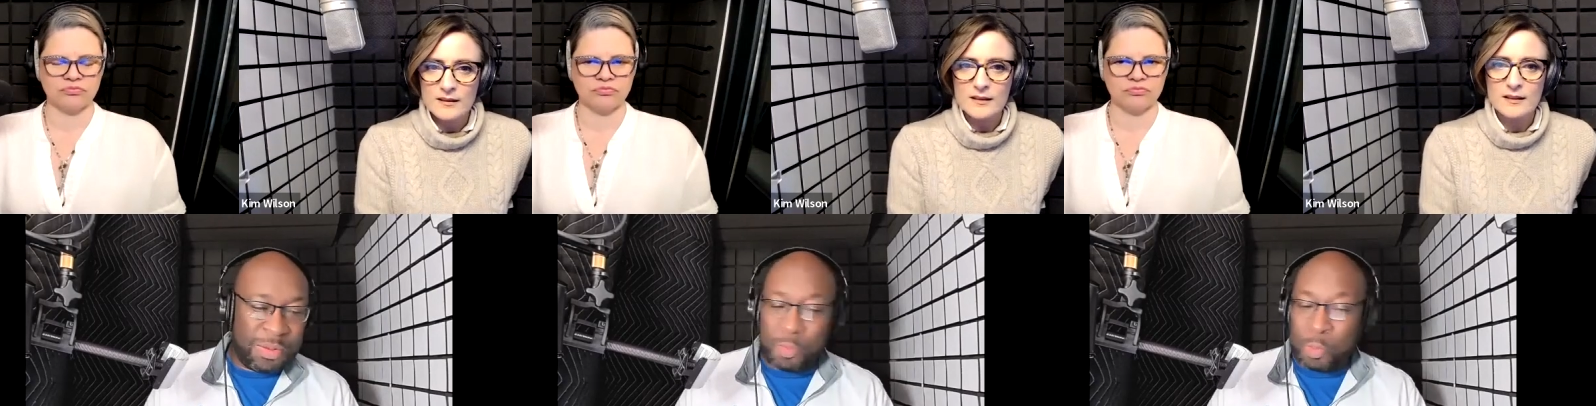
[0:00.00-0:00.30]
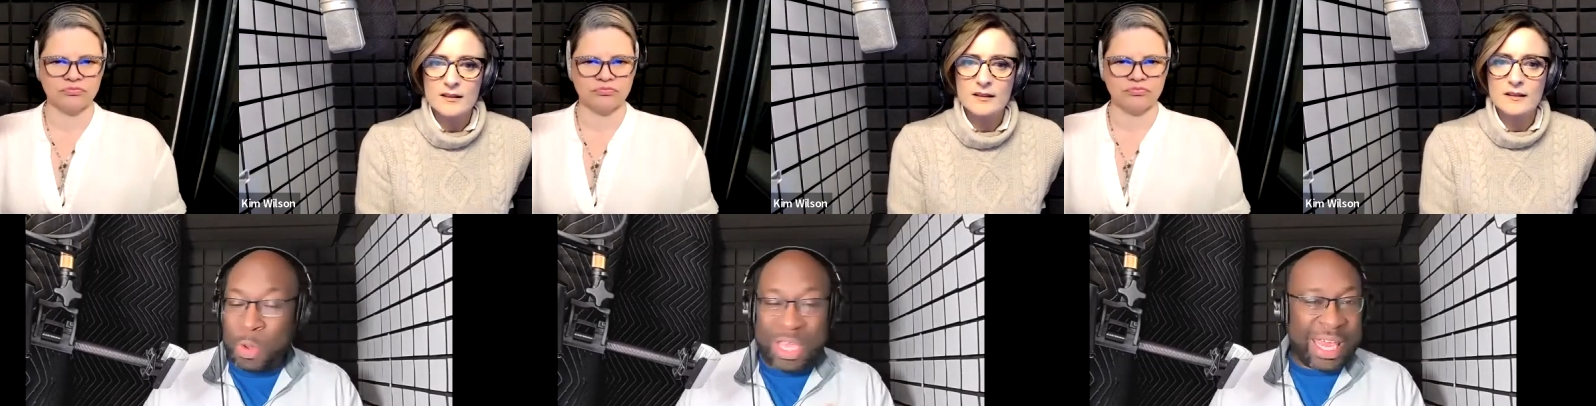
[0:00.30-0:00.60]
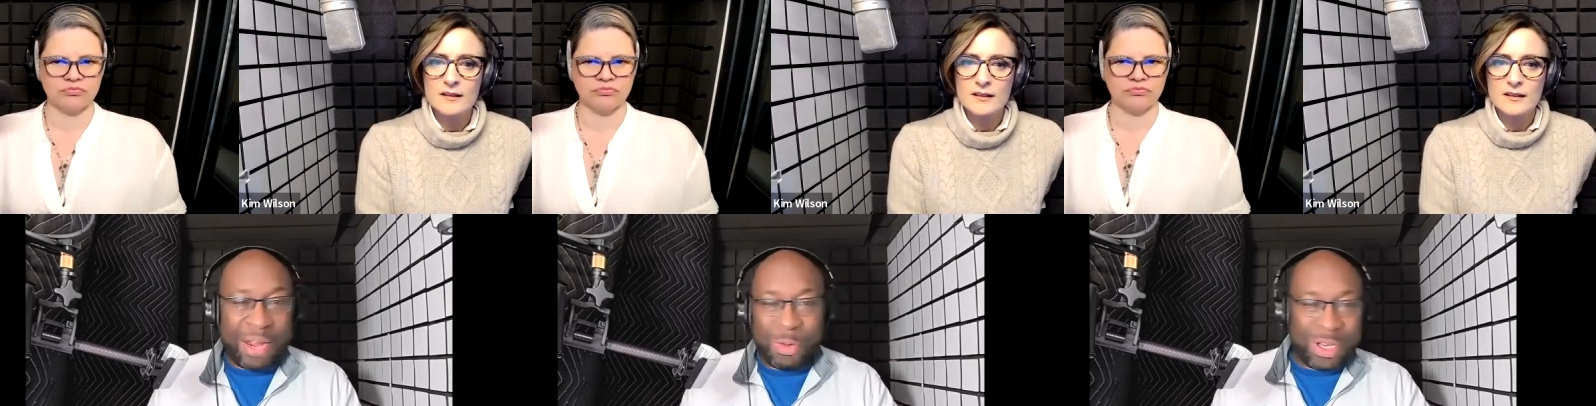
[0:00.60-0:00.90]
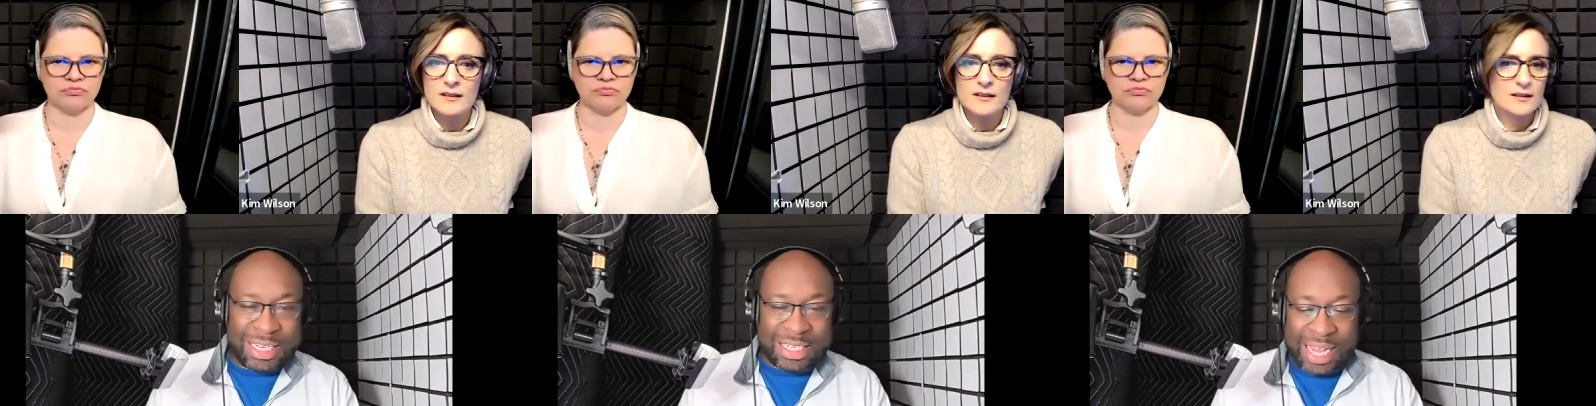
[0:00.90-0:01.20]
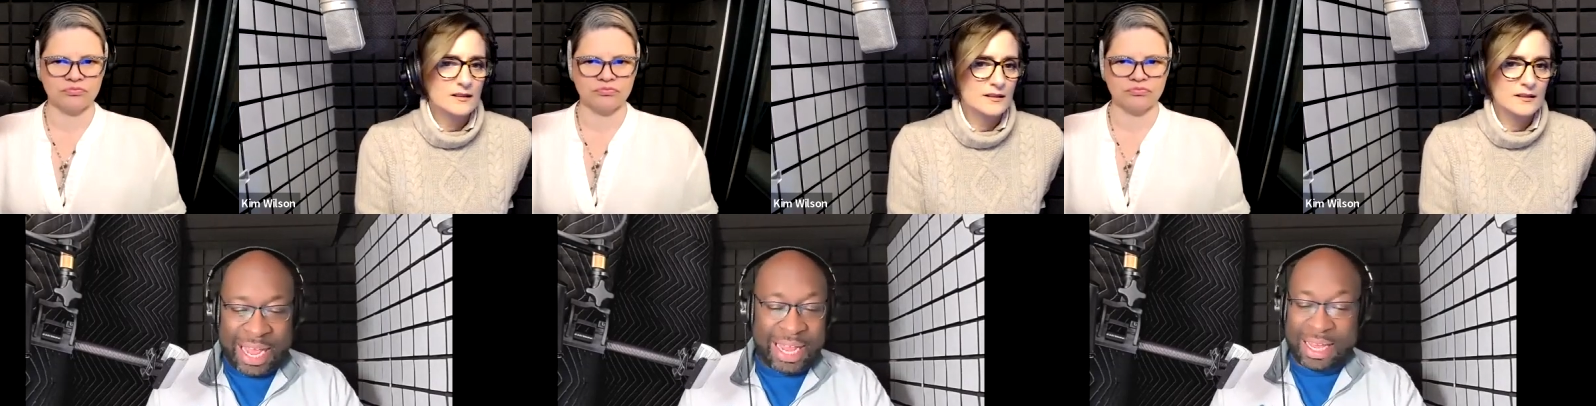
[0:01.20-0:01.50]
Speaker 1: we can't really
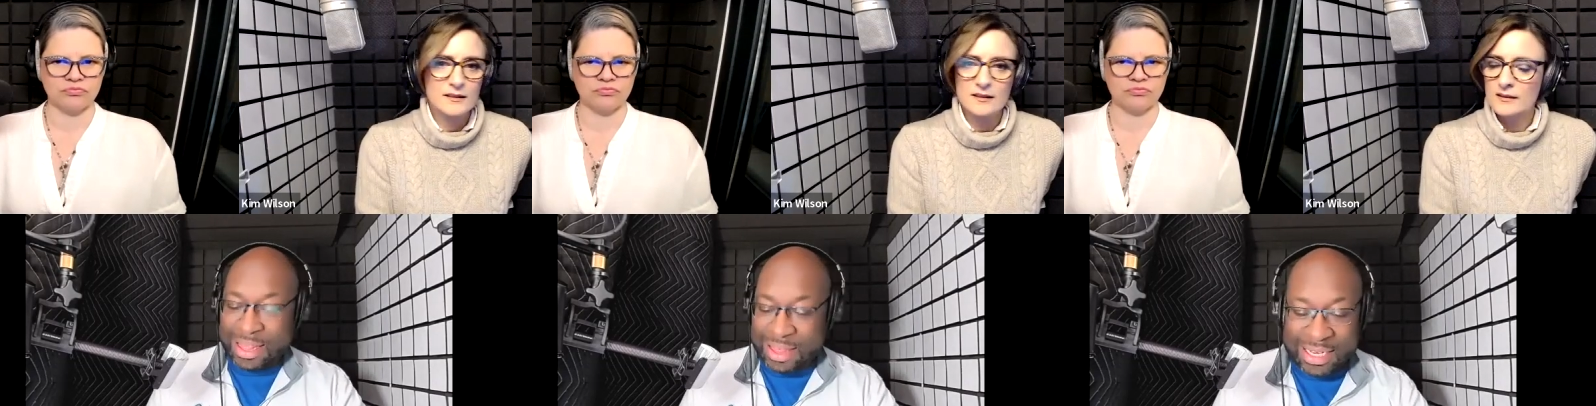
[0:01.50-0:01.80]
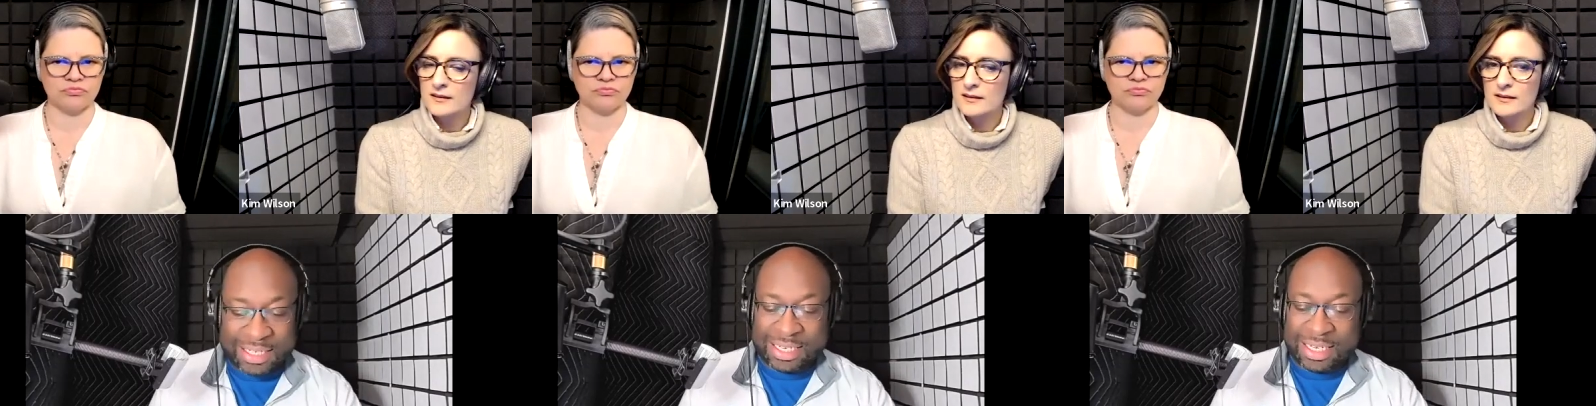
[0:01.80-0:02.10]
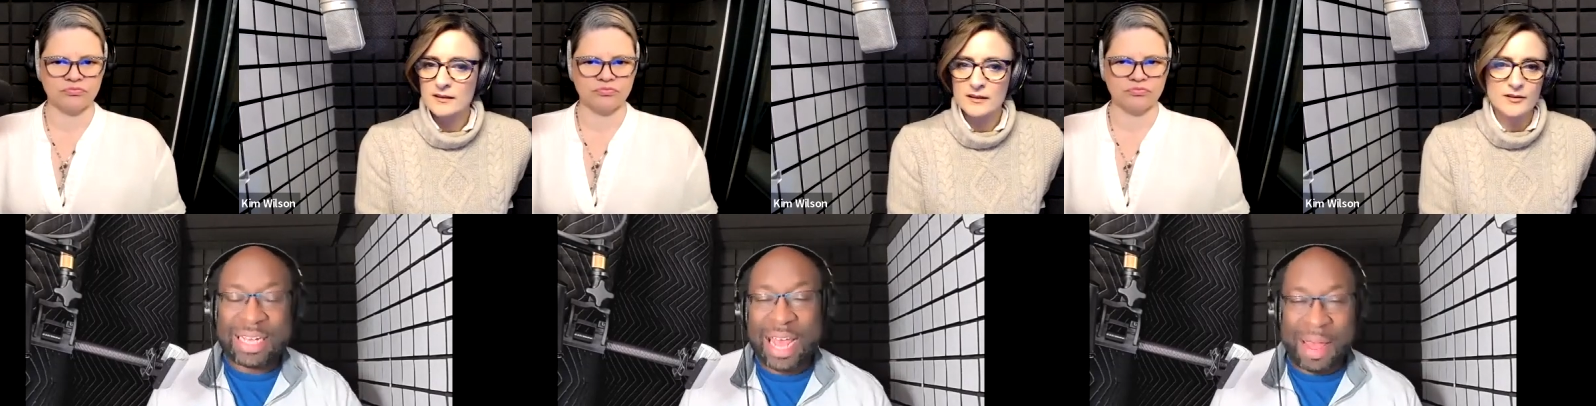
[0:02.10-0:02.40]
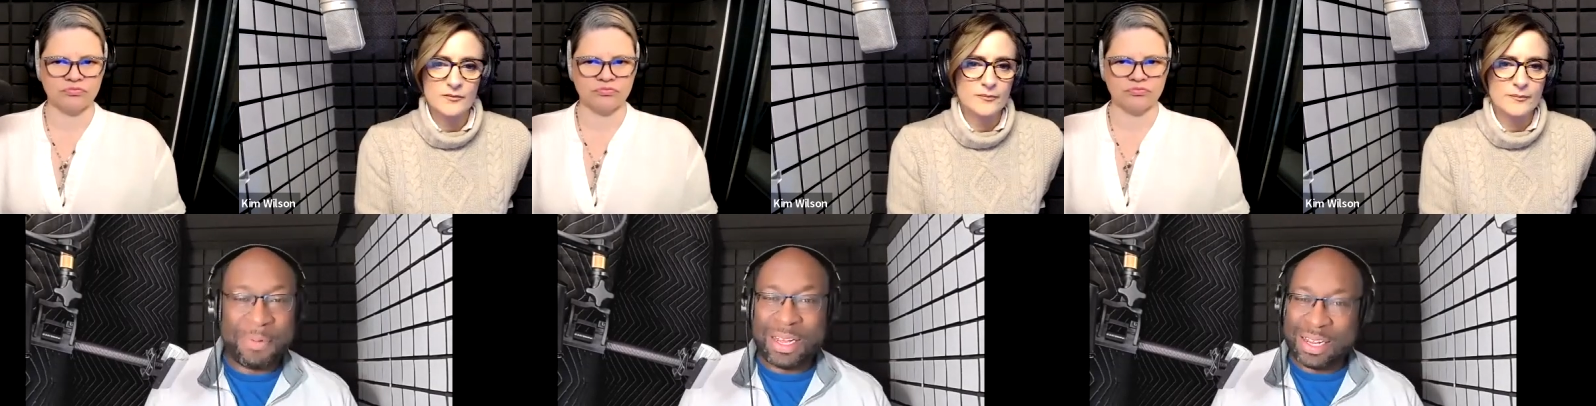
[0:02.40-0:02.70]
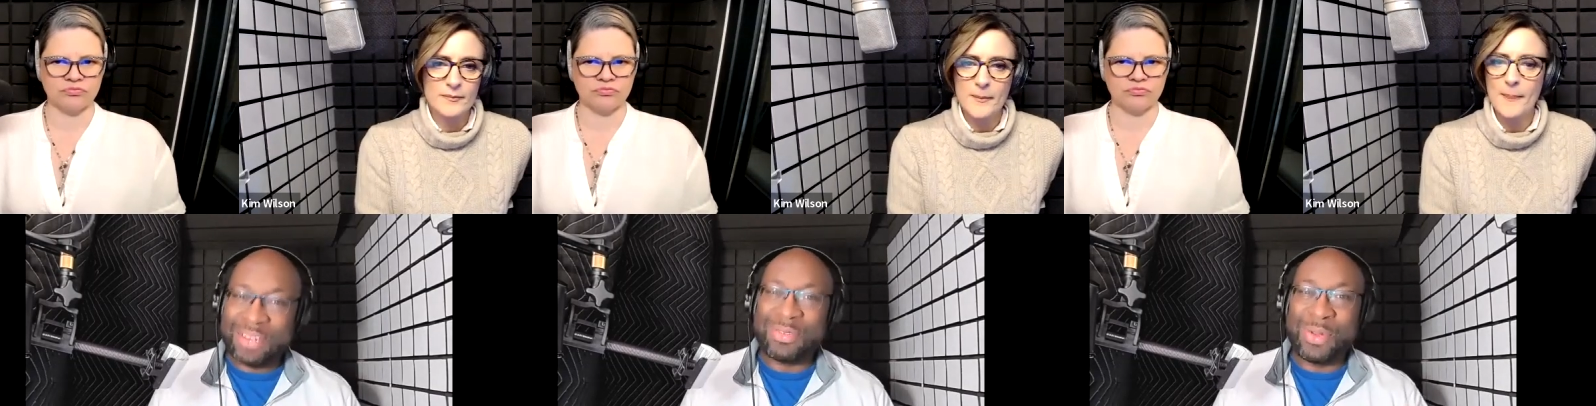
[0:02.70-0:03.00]
say this is happening
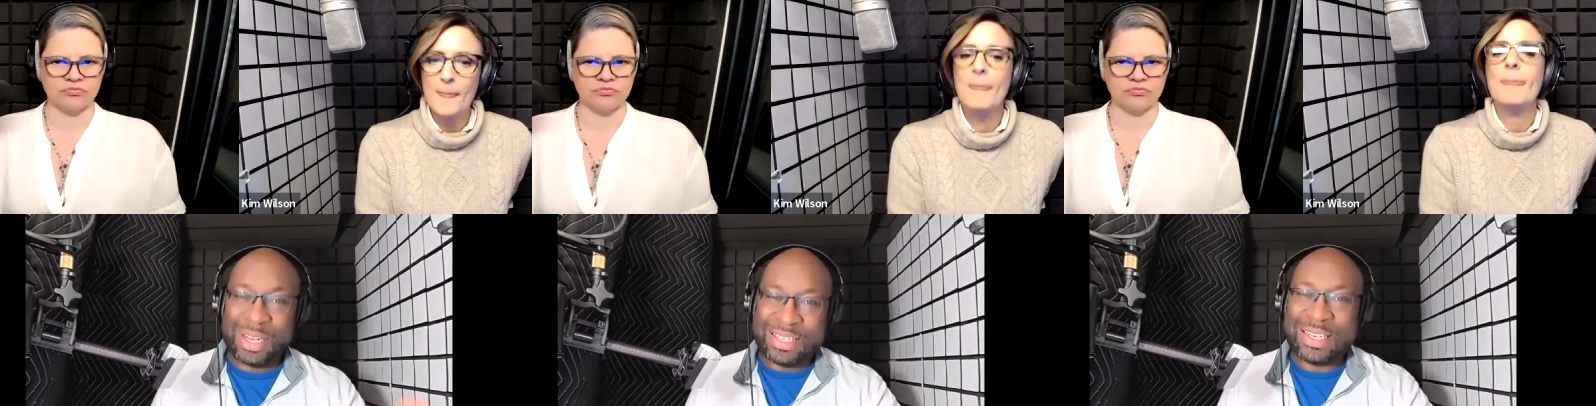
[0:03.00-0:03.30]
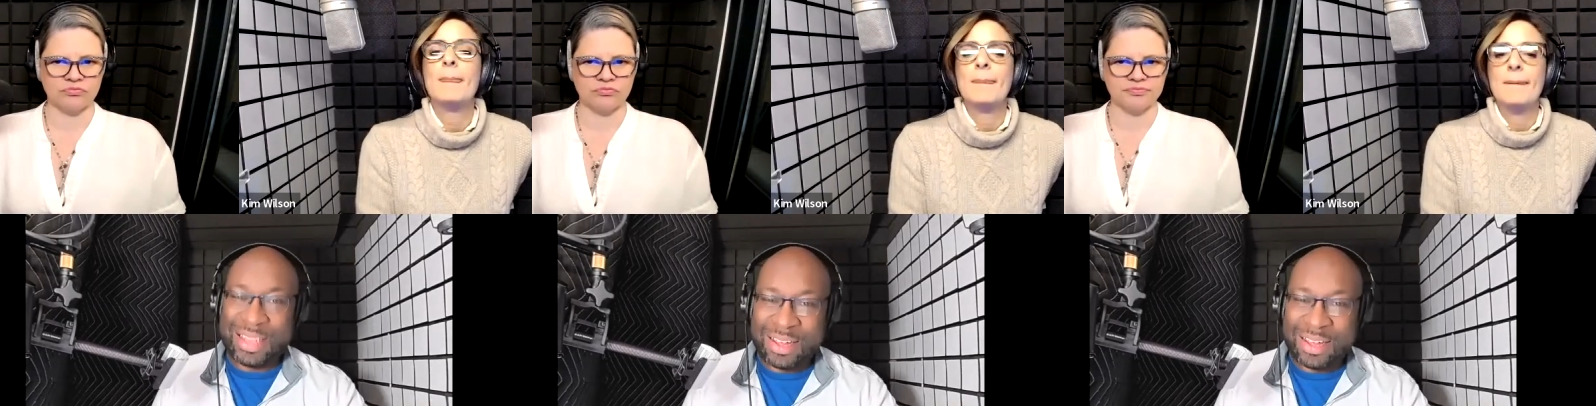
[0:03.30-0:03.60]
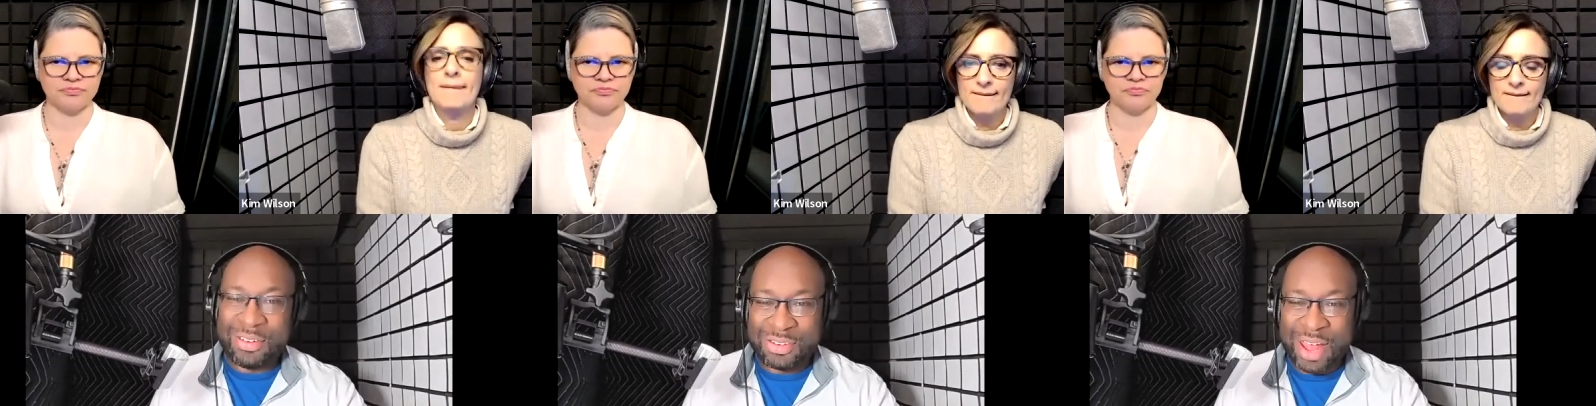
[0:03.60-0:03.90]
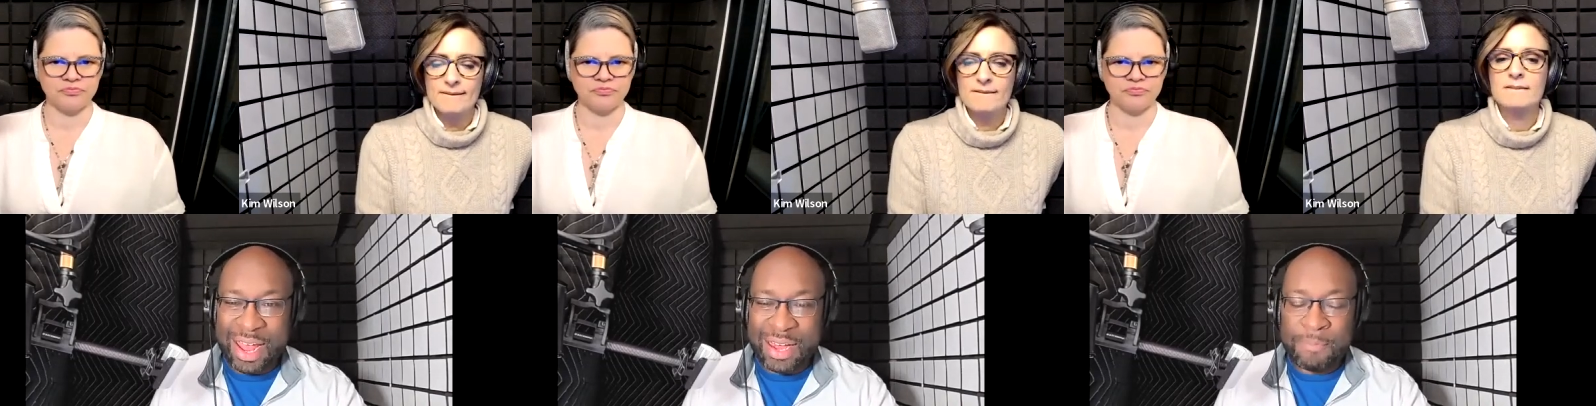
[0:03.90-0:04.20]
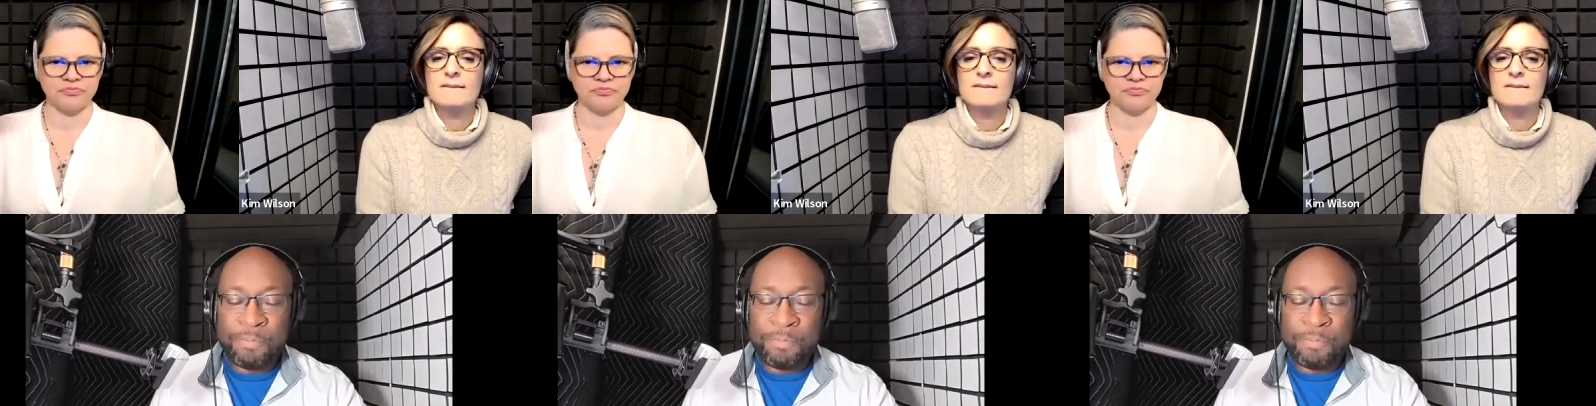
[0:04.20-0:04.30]
unless we can see the other side.